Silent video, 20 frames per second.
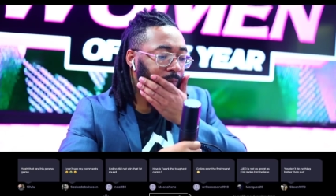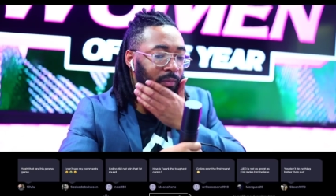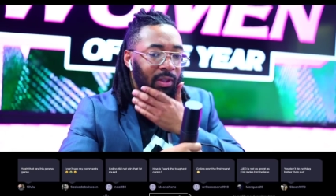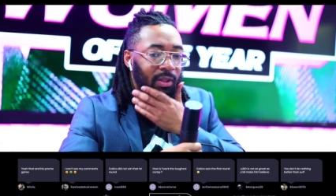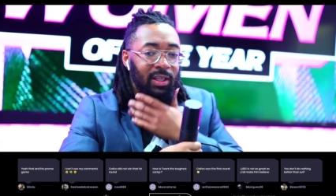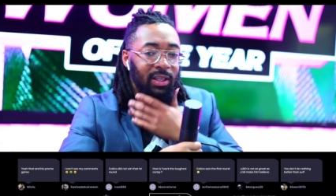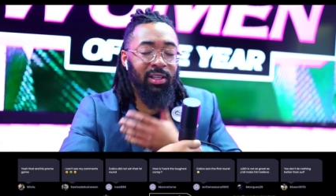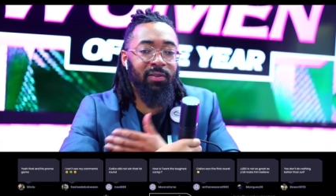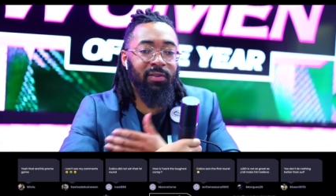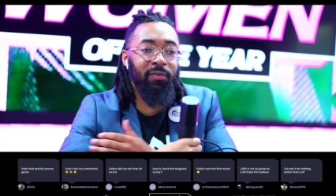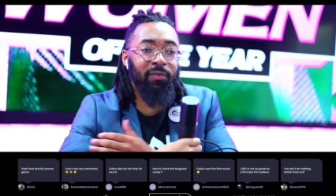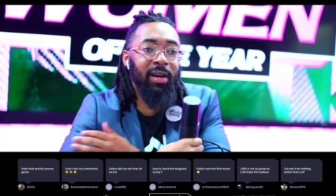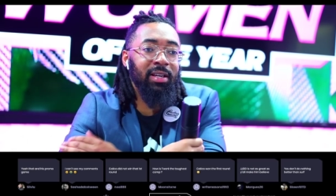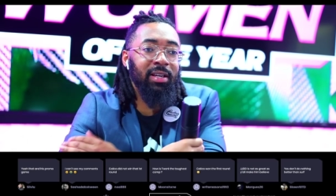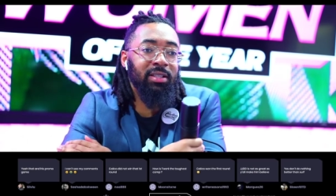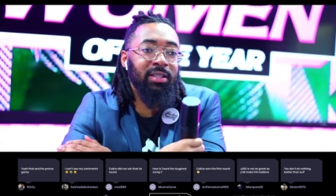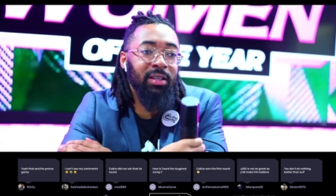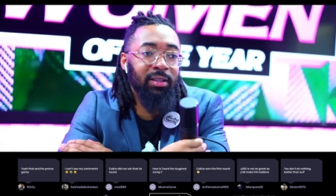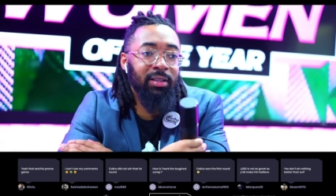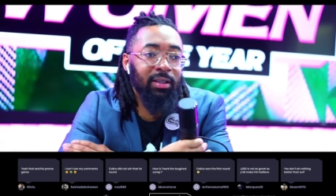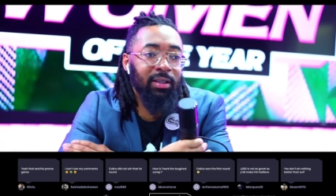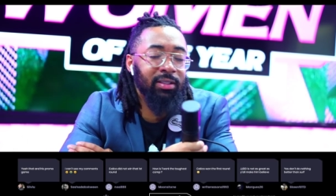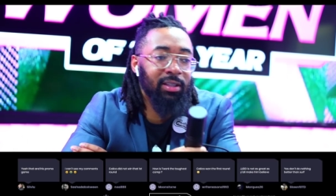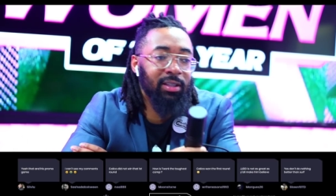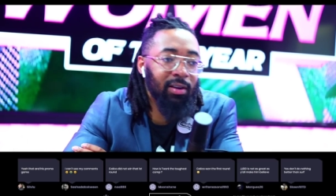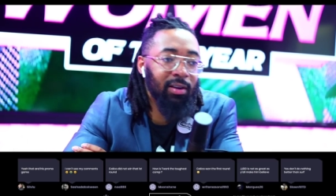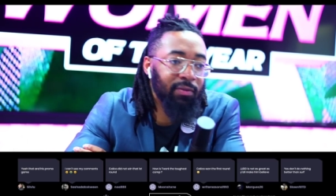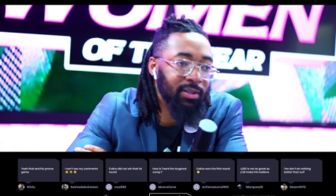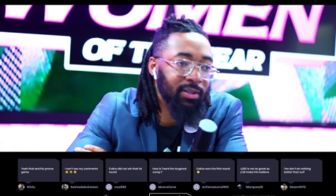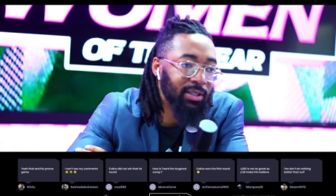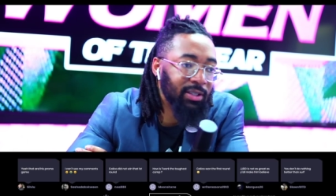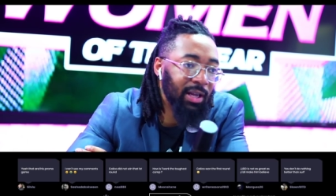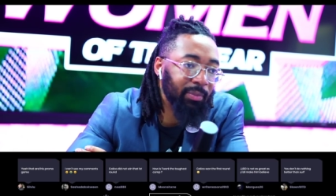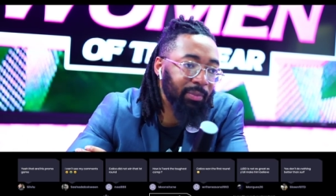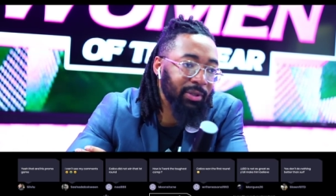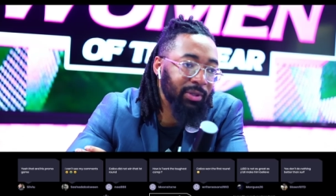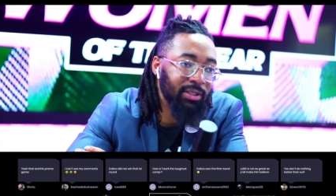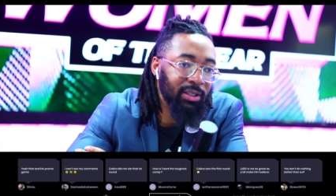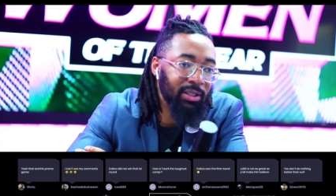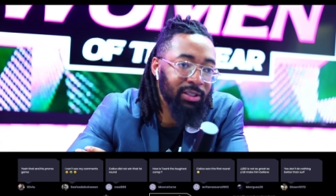he's facing the toughest
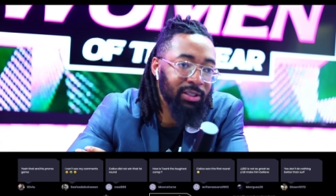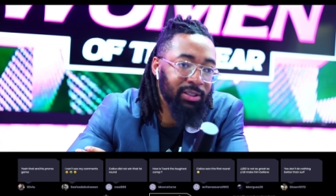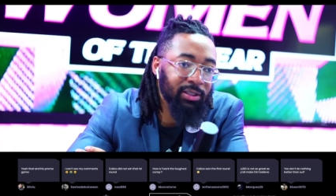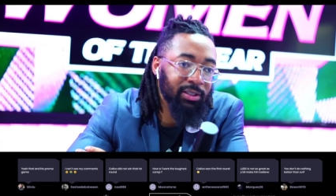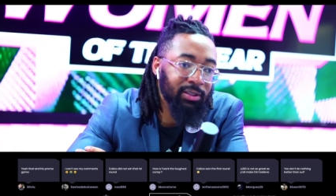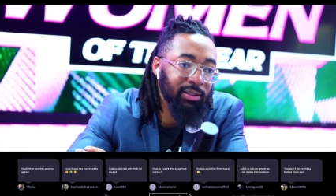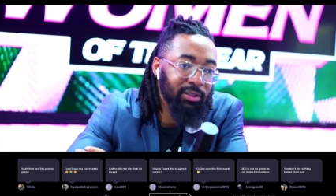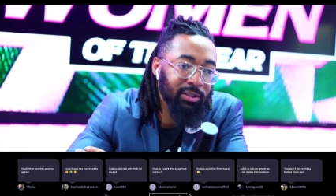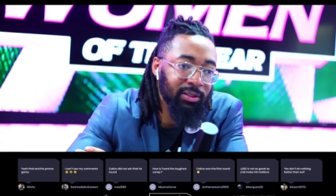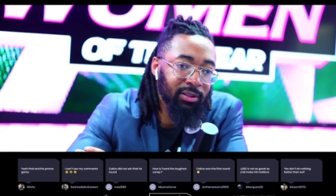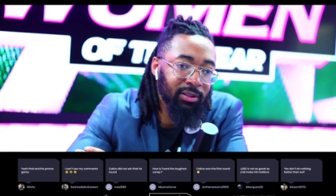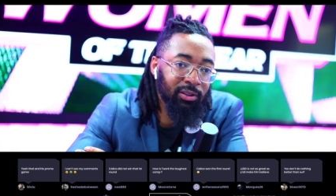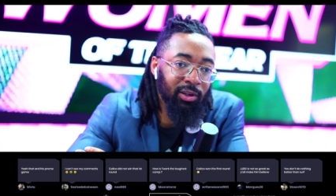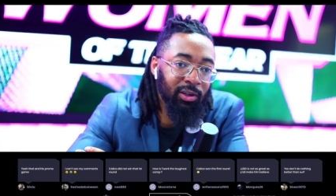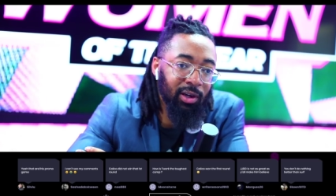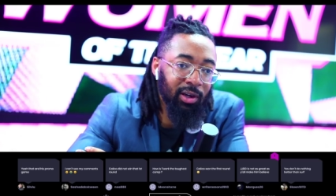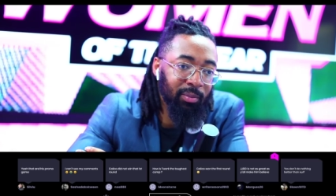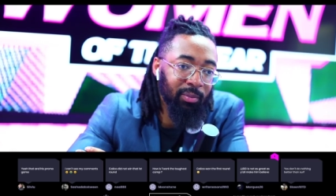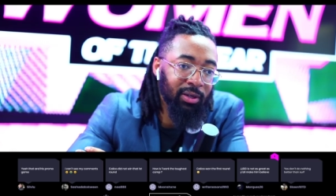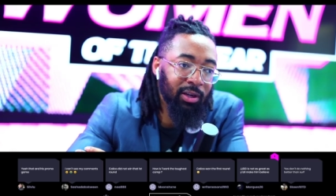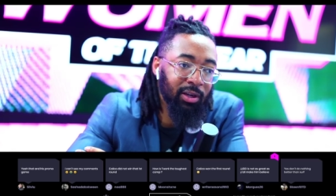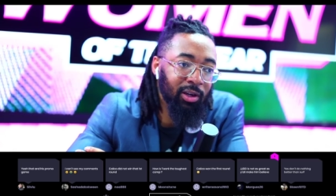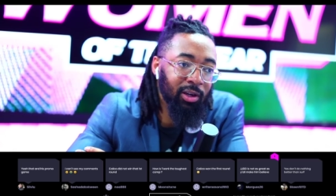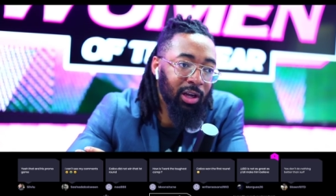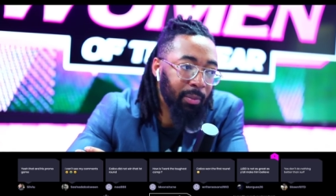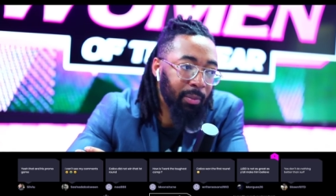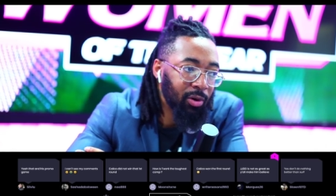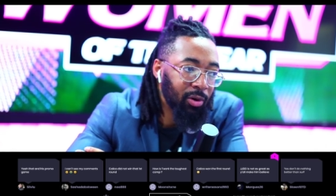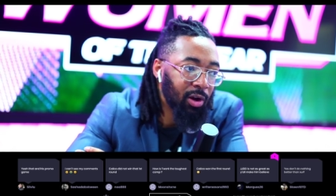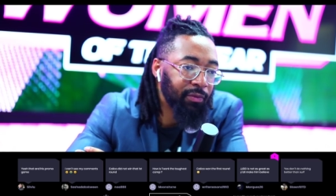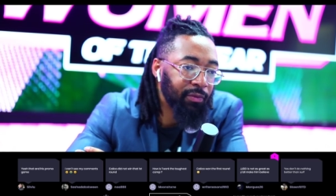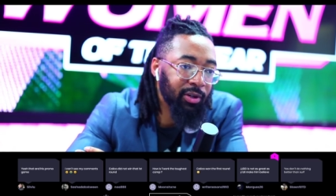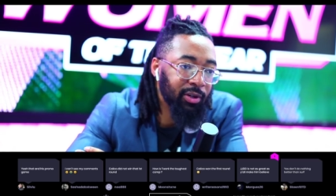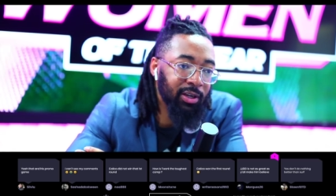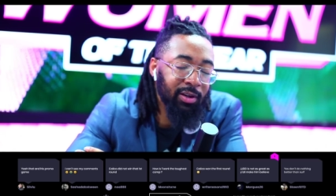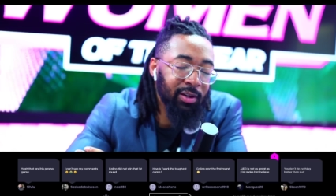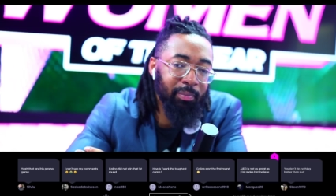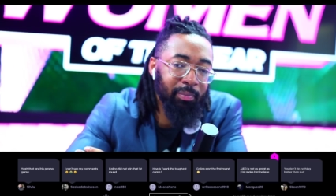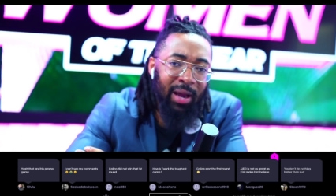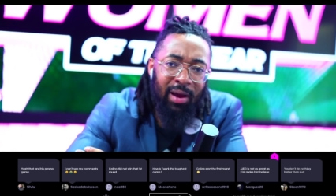competition, you know what I mean, coming off of
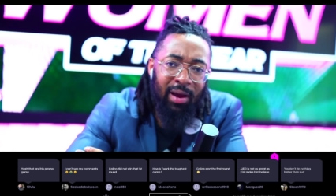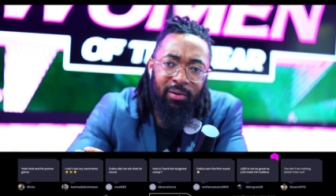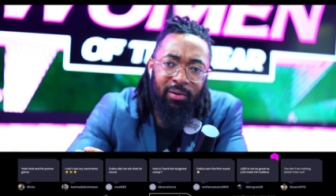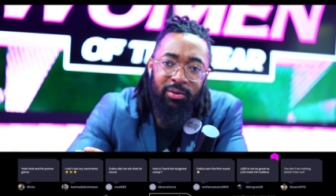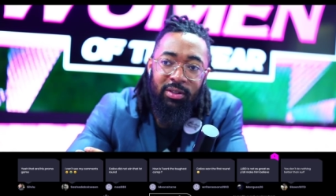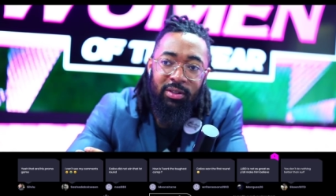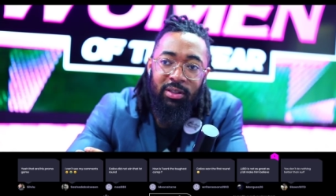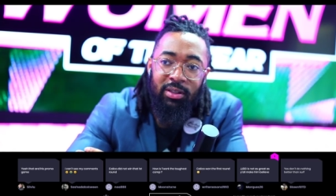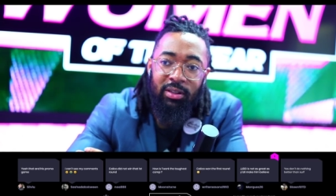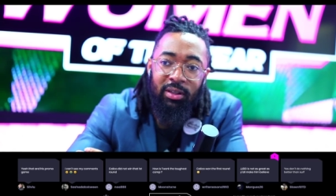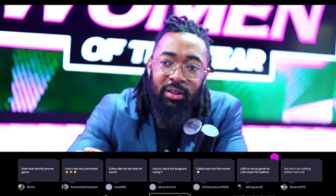good battles.